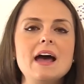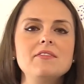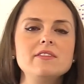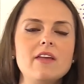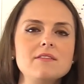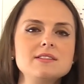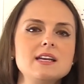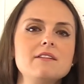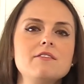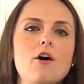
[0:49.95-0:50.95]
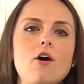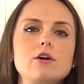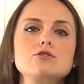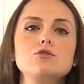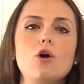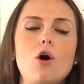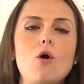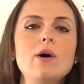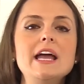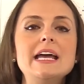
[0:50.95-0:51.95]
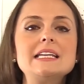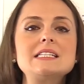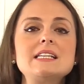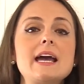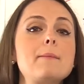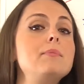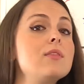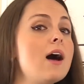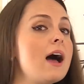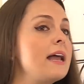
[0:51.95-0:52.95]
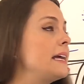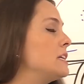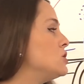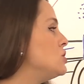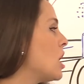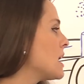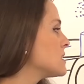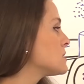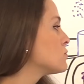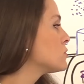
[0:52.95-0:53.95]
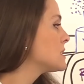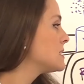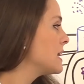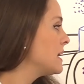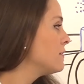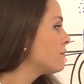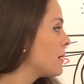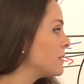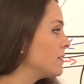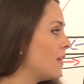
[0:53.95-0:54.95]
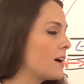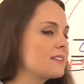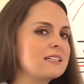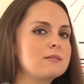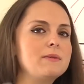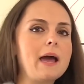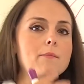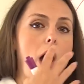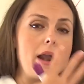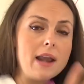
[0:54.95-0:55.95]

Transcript: And the left side of the heart's goal is to take blood it just received from the lungs that's become